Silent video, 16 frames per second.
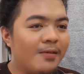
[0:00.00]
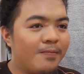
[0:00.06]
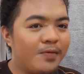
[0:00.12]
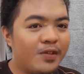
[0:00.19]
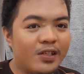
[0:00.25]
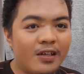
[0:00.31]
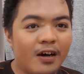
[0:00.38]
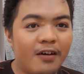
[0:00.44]

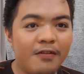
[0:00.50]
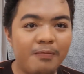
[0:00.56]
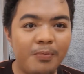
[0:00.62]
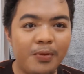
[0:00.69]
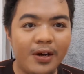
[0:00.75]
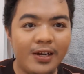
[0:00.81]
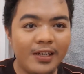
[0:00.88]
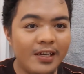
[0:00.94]

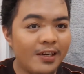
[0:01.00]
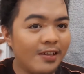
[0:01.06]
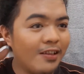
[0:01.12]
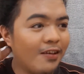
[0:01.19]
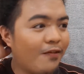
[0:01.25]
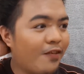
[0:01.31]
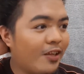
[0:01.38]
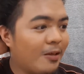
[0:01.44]
stuff. But here in
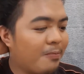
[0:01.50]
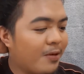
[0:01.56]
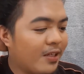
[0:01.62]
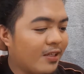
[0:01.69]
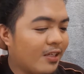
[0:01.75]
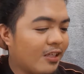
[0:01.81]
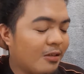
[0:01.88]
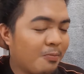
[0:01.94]
the
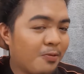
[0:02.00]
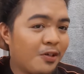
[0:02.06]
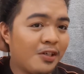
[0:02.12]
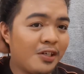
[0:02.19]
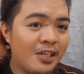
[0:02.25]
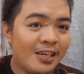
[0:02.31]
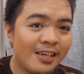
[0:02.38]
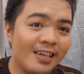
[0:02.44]
Philippines, it's
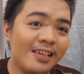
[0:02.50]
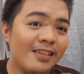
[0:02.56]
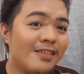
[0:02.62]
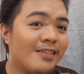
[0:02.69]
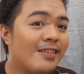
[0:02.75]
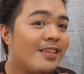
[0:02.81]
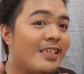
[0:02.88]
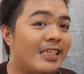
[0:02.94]

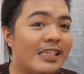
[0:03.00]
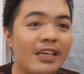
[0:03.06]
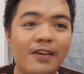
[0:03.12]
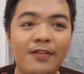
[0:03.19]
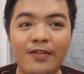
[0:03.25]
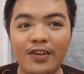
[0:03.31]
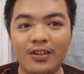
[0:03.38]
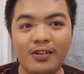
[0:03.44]
particularly
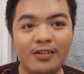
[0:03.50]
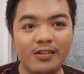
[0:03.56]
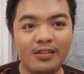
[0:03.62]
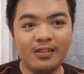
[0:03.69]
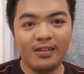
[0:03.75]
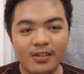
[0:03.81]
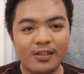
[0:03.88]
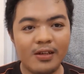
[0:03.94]
difficult.
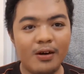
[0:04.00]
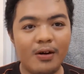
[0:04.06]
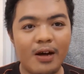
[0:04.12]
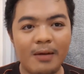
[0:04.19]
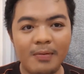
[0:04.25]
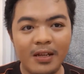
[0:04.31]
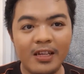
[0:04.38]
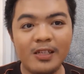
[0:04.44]
So
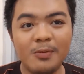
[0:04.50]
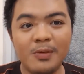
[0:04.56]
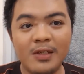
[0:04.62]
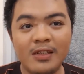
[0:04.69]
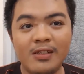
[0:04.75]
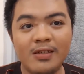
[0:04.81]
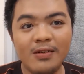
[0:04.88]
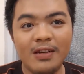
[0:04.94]
I'm gonna
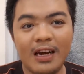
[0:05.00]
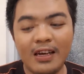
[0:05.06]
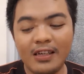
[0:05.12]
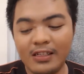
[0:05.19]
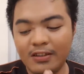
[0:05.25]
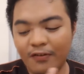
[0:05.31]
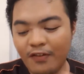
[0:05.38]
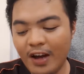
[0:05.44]
explain to you
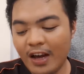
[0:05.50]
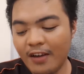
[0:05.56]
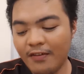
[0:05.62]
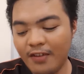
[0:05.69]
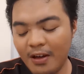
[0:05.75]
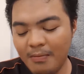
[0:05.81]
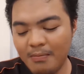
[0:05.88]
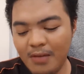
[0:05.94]
guys the
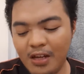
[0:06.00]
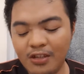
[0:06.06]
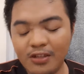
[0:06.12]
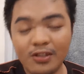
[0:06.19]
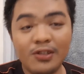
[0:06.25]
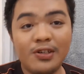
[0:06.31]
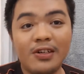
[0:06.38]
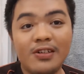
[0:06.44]
five
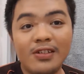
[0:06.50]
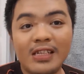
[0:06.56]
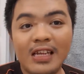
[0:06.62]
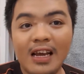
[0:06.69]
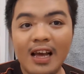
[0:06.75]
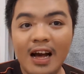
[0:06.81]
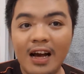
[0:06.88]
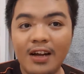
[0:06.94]
major struggles
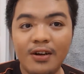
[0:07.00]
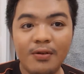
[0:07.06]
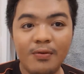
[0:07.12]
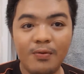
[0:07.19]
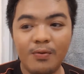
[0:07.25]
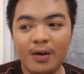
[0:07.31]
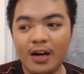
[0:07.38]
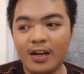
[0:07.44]
that I had
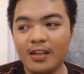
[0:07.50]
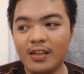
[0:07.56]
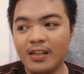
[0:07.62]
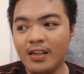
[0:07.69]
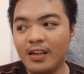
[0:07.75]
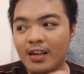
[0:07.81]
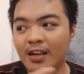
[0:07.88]
while